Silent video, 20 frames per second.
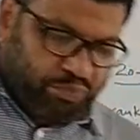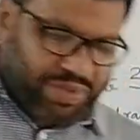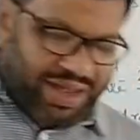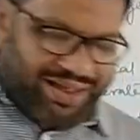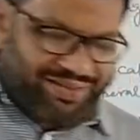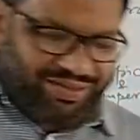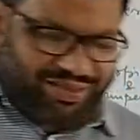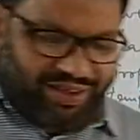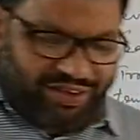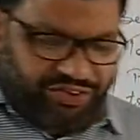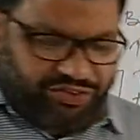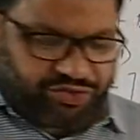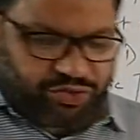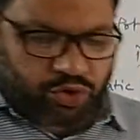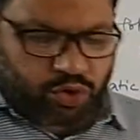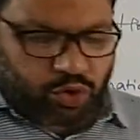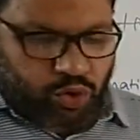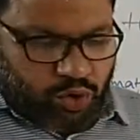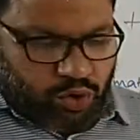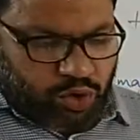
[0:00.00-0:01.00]
and these
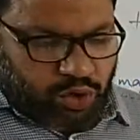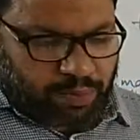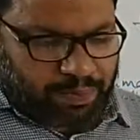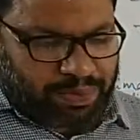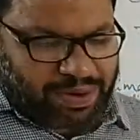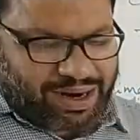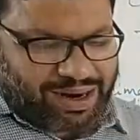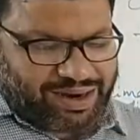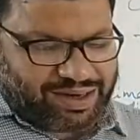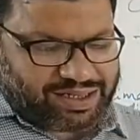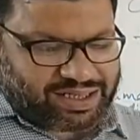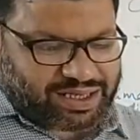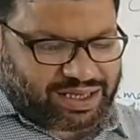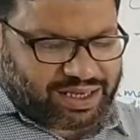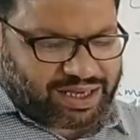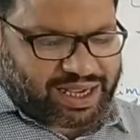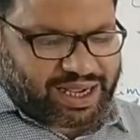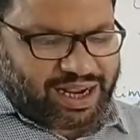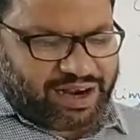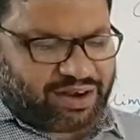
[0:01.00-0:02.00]
cocoa plants
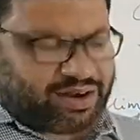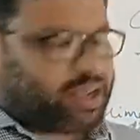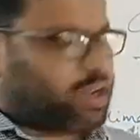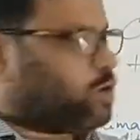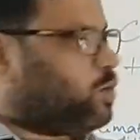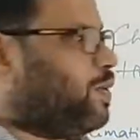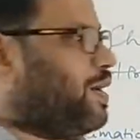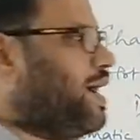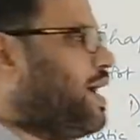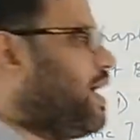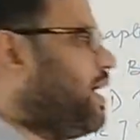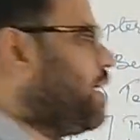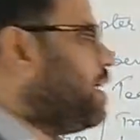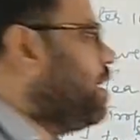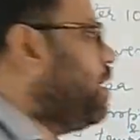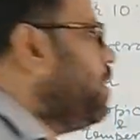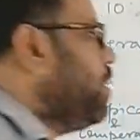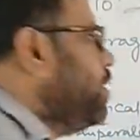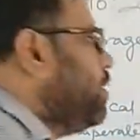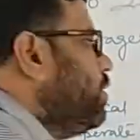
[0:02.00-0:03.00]
again
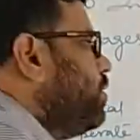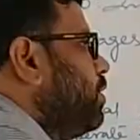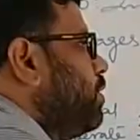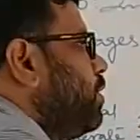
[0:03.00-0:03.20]
require